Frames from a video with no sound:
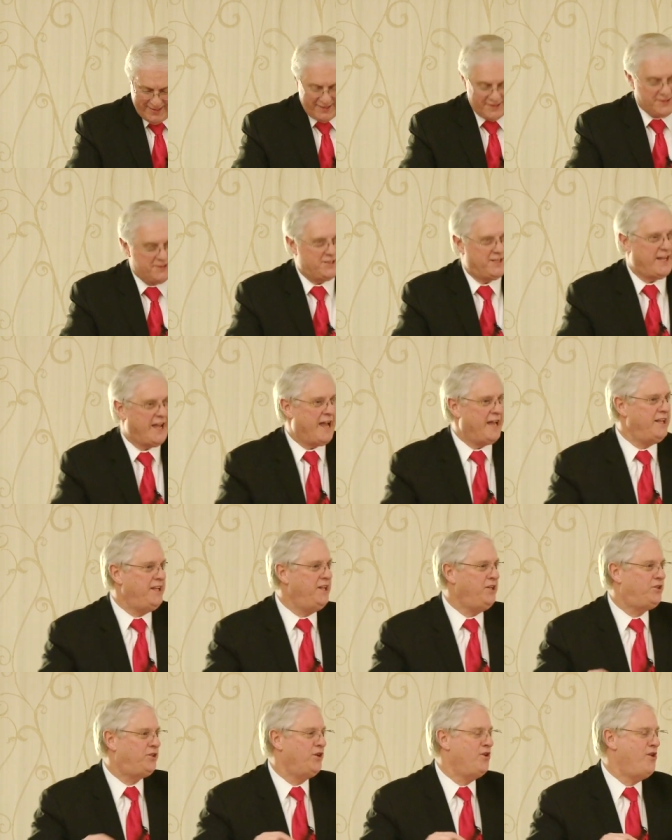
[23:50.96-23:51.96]
See, I
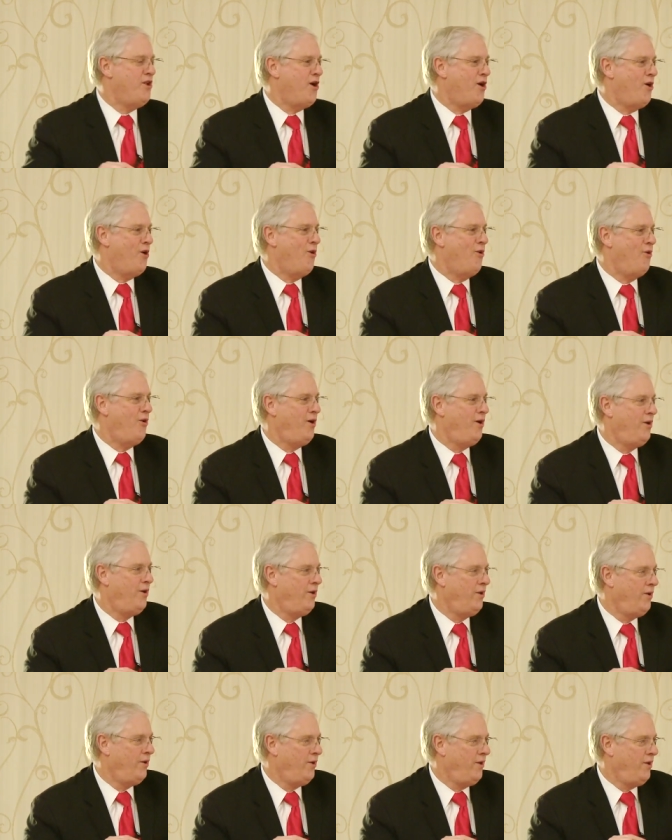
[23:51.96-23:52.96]
need to know
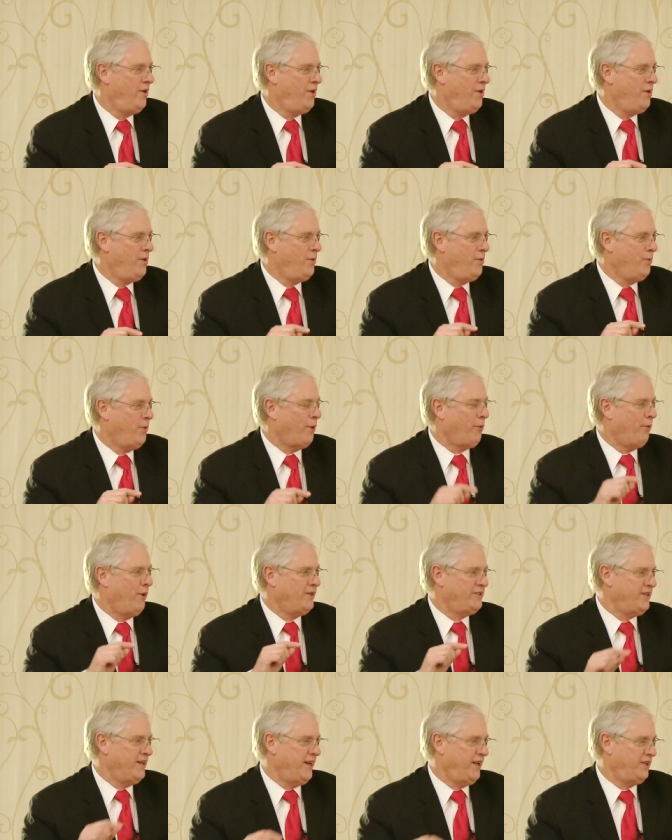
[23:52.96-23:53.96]
what
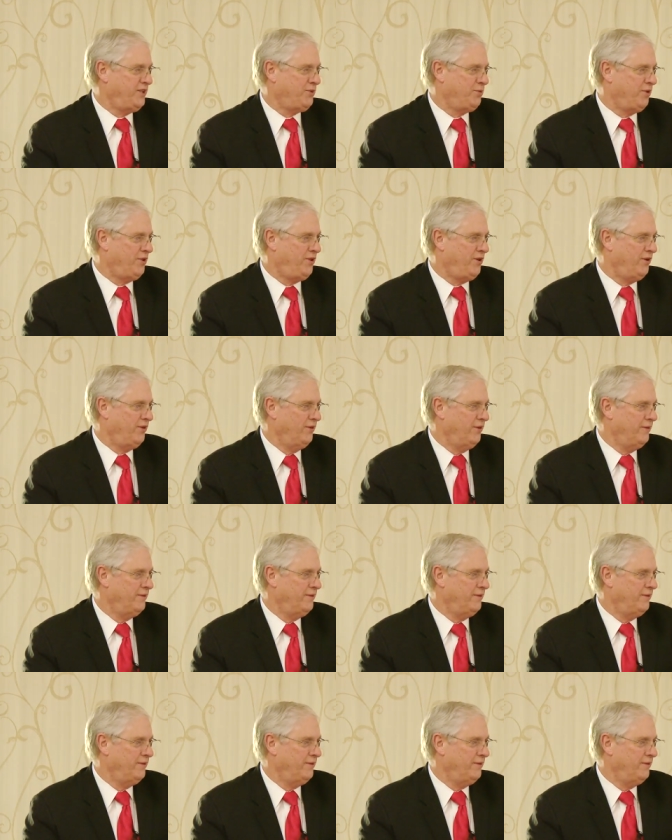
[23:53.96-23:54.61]
resonates with you.